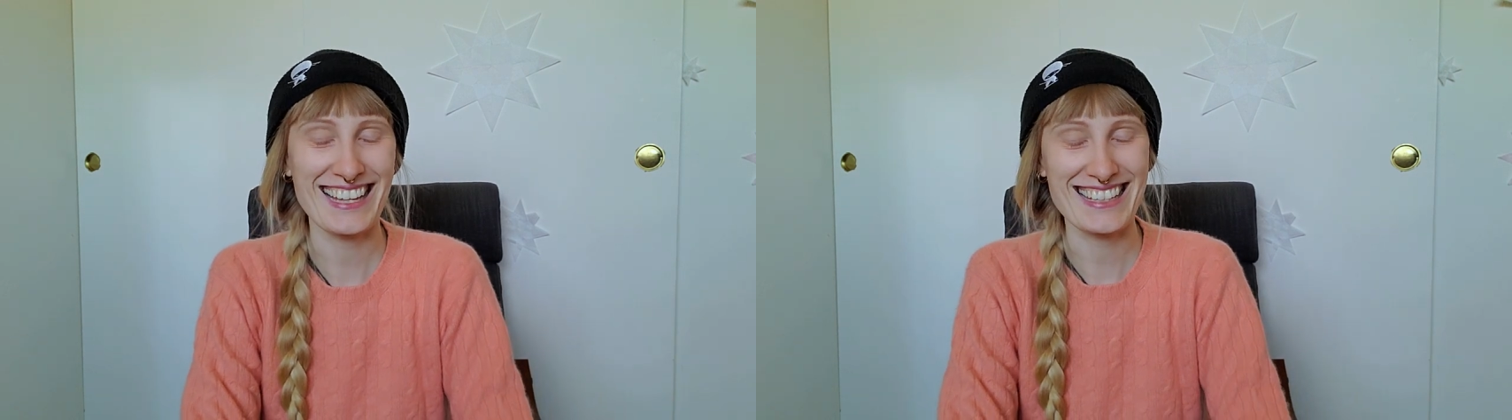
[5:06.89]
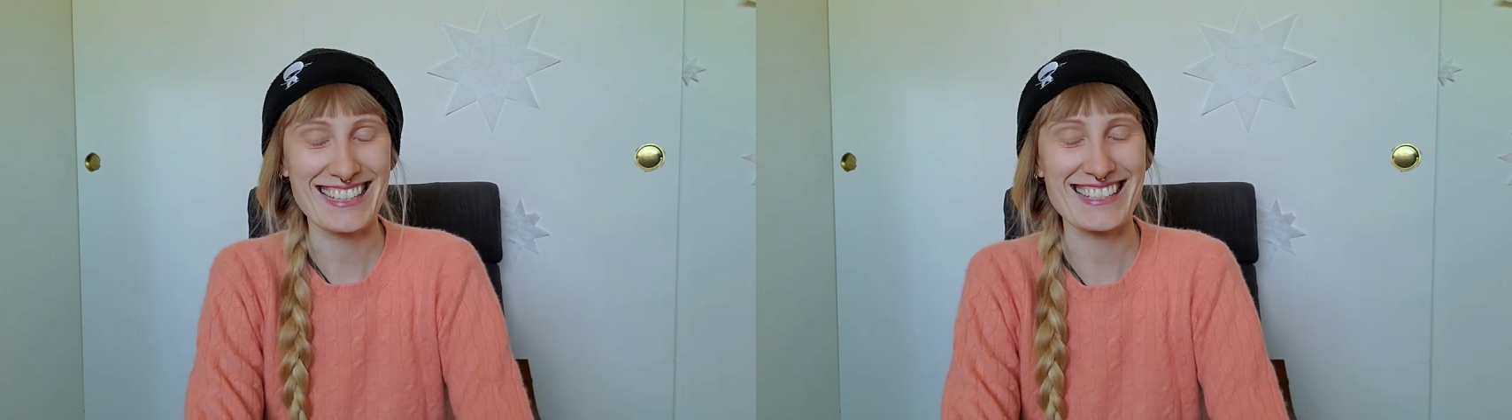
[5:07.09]

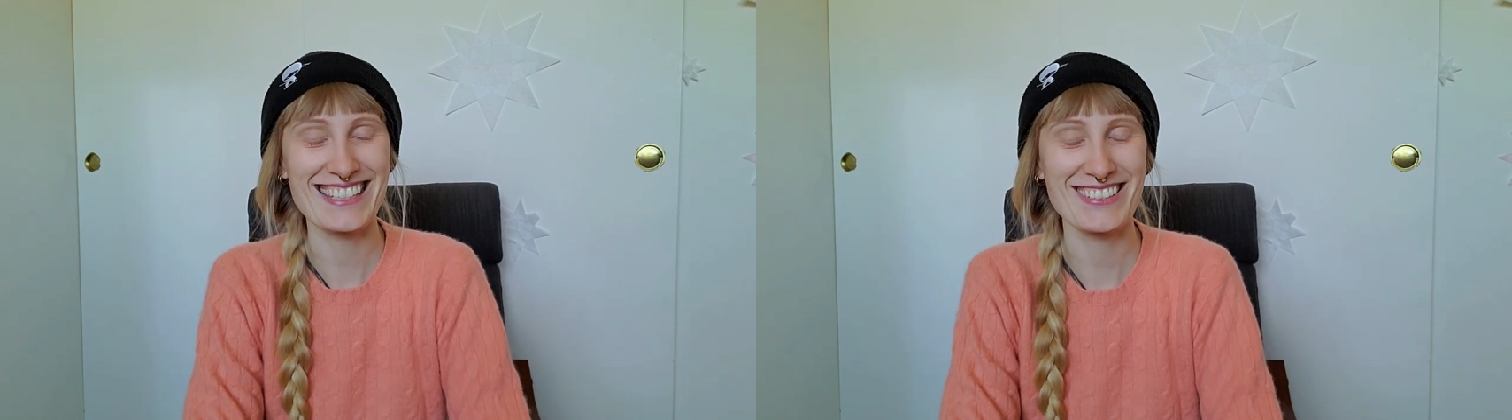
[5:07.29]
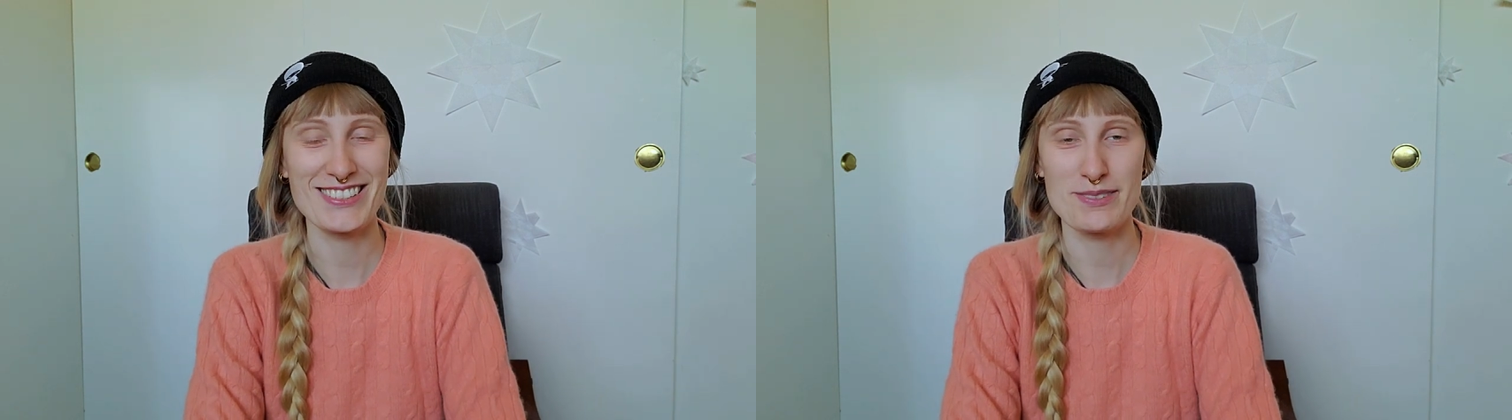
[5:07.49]
and I see
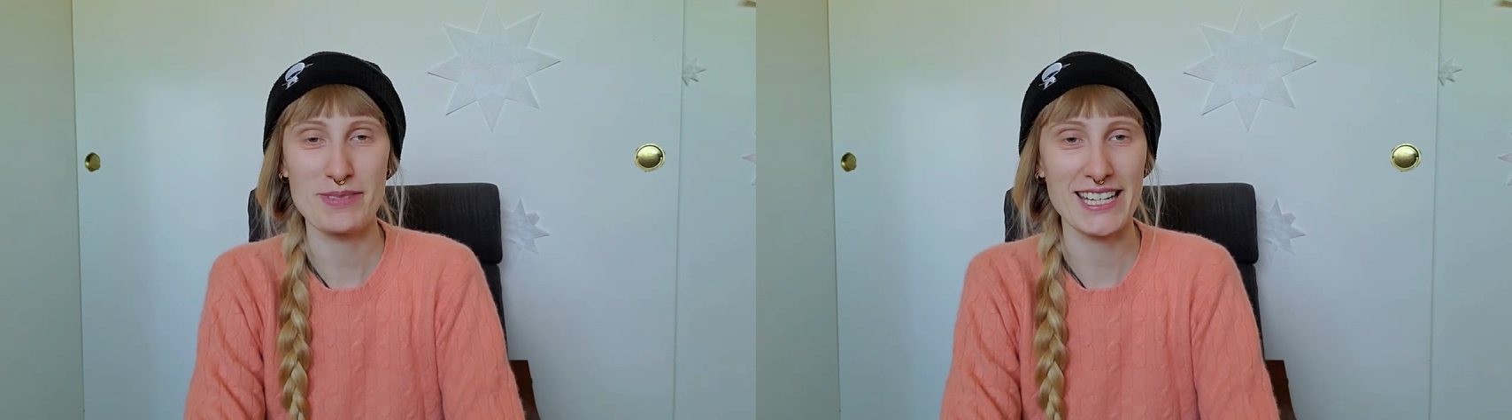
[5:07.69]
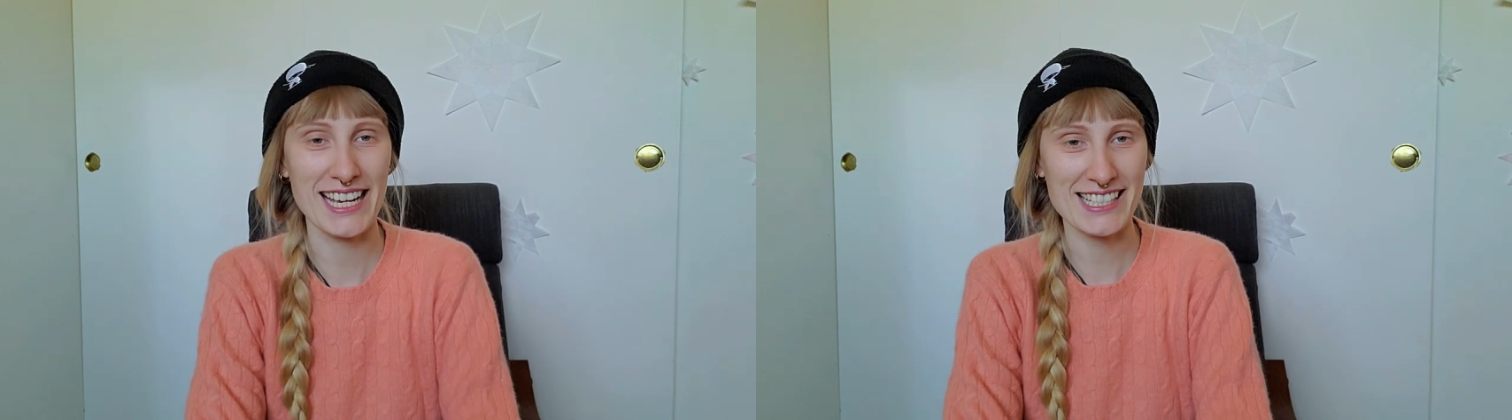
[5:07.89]
you in
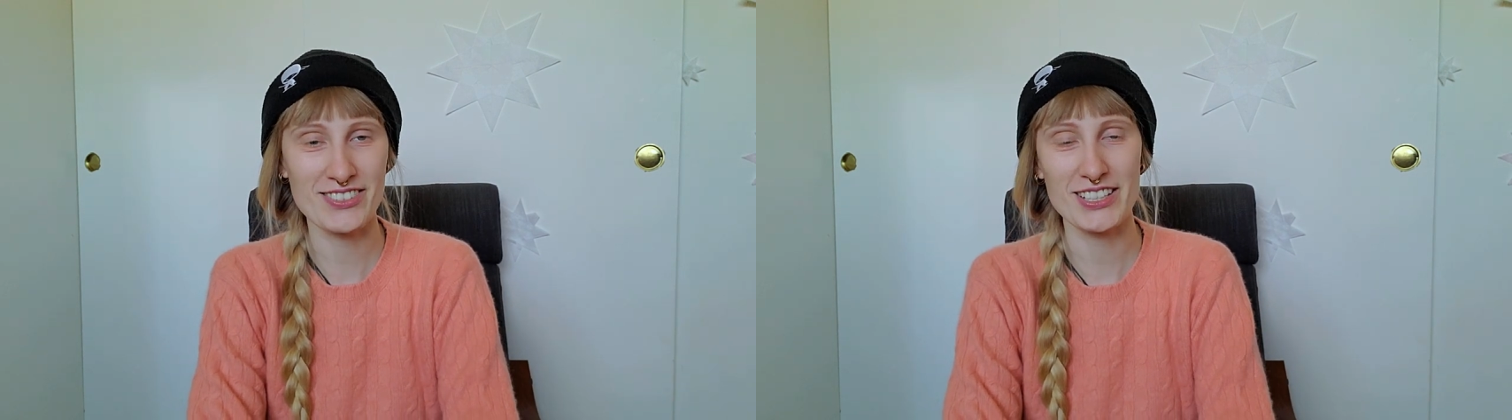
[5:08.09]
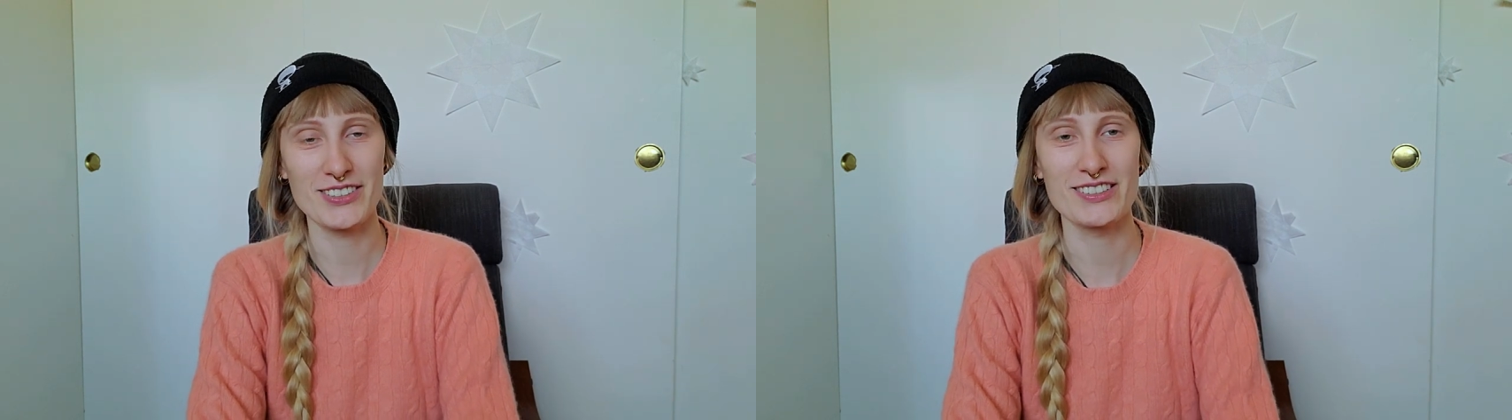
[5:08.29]
my next
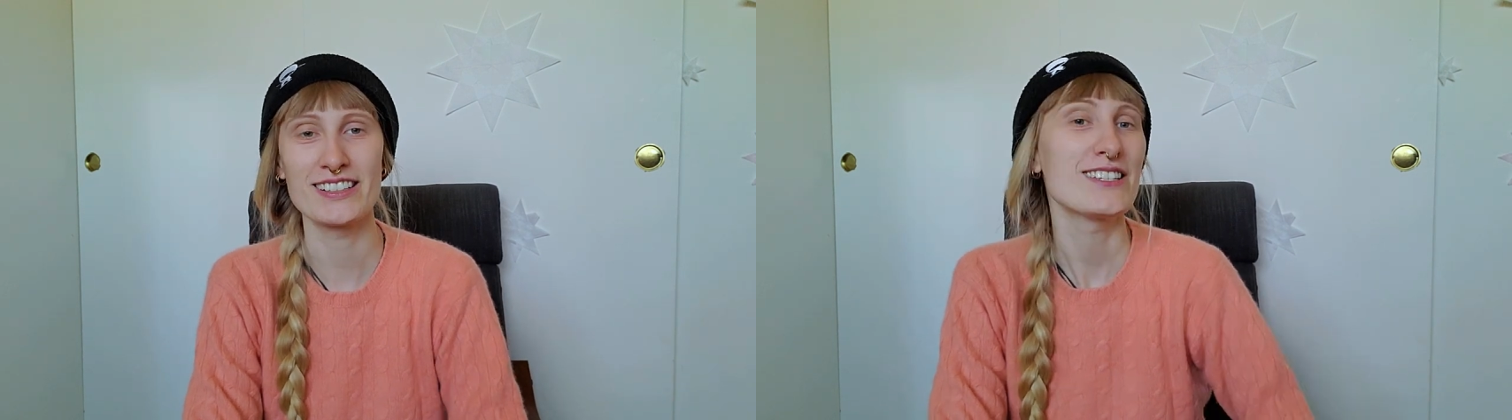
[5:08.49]
video.